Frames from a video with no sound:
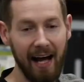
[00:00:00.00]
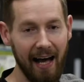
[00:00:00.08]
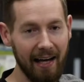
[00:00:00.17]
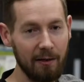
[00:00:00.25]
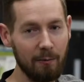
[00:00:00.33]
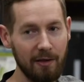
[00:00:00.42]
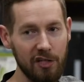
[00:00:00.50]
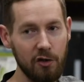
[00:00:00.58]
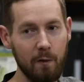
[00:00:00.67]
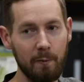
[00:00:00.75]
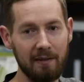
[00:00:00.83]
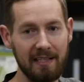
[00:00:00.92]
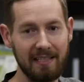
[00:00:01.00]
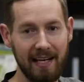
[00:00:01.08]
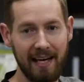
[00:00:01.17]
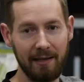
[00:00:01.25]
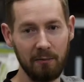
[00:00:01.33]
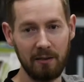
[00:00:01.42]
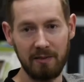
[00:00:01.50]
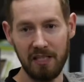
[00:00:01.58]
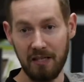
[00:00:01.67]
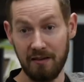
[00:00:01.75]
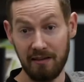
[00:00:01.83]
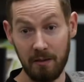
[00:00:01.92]
I don't want to show up with a design with a
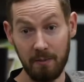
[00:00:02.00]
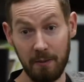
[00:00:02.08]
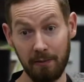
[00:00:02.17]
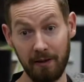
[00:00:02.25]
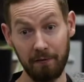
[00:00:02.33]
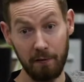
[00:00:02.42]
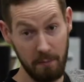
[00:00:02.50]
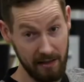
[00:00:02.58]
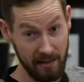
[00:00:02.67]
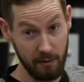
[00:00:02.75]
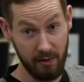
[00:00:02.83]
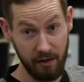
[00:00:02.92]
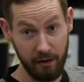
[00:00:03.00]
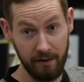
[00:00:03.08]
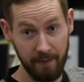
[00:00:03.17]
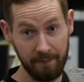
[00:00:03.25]
material that people aren't familiar with,